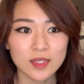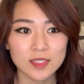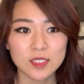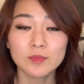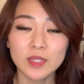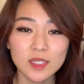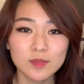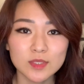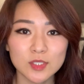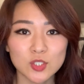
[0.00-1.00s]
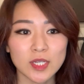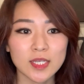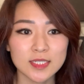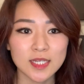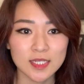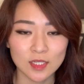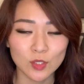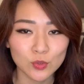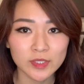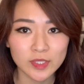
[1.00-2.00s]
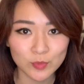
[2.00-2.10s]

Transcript: Sometimes the GST is included in the